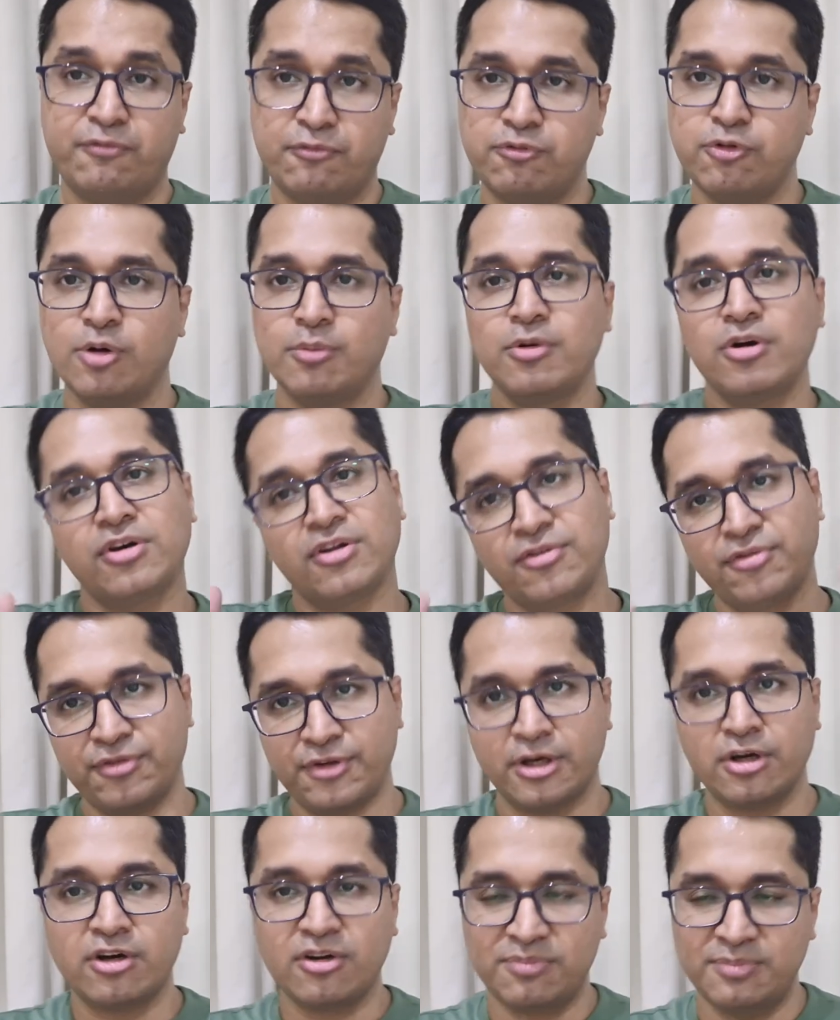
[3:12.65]
fomo is
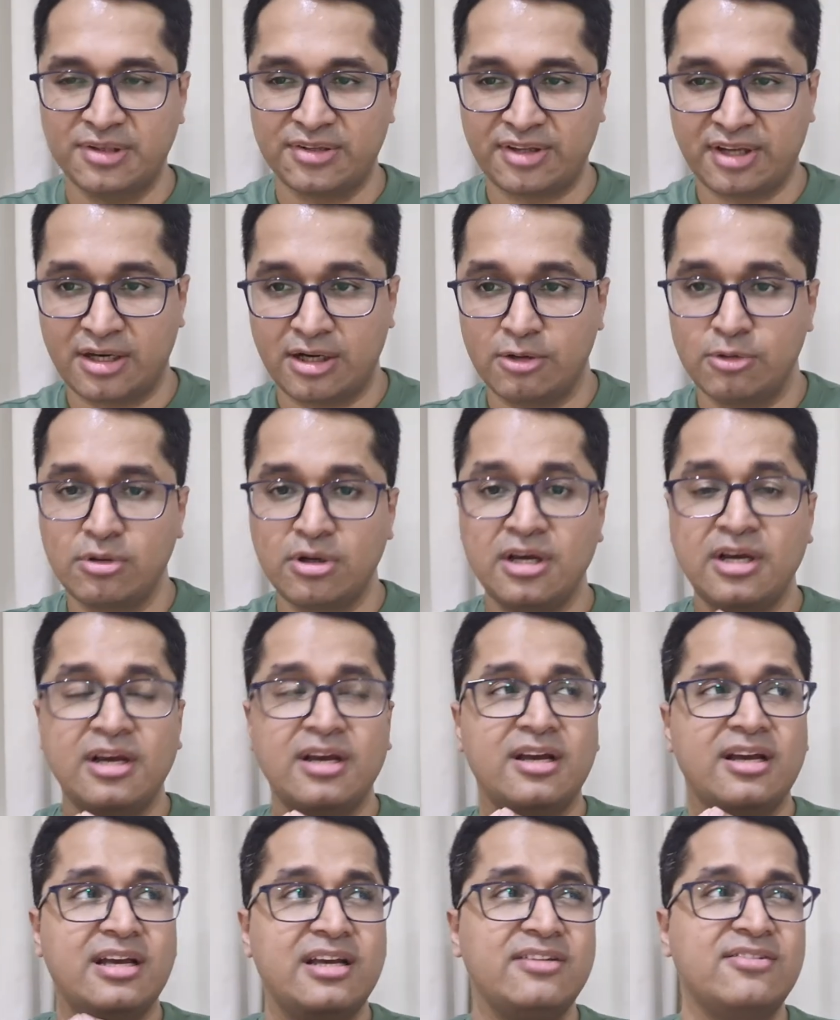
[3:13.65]
fear of missing out
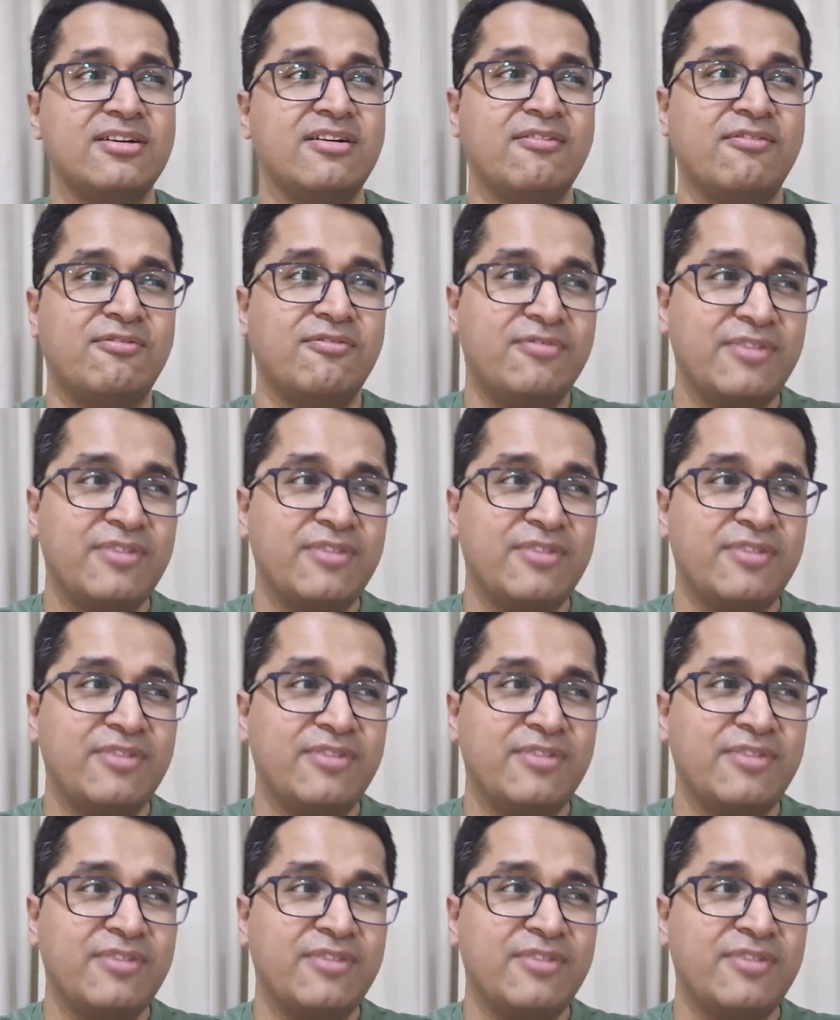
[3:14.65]
is a